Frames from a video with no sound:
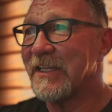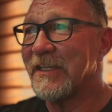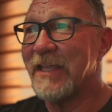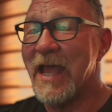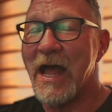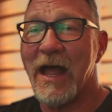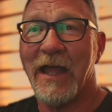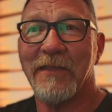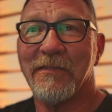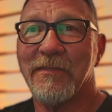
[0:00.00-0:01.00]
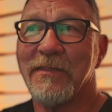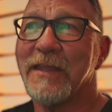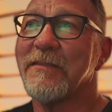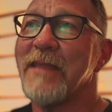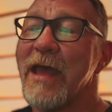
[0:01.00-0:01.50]
Yeah, I
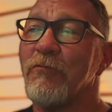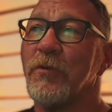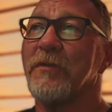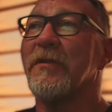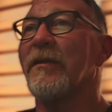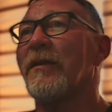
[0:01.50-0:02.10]
think that would...